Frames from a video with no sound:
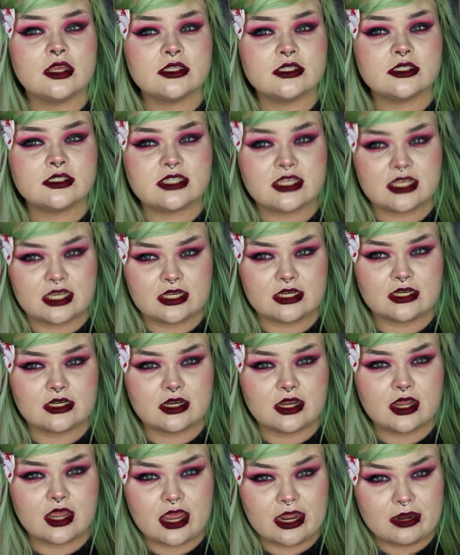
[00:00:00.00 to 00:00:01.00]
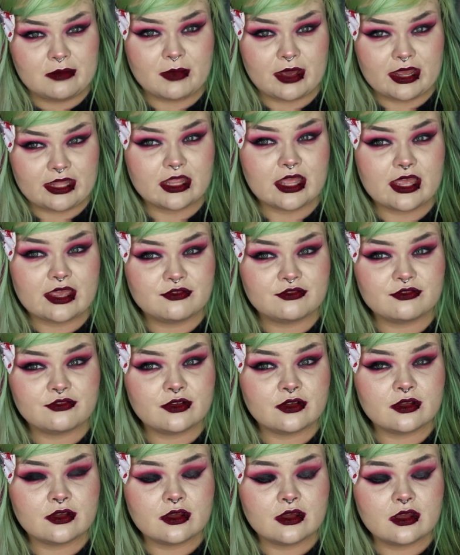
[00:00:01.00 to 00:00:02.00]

seen in my life.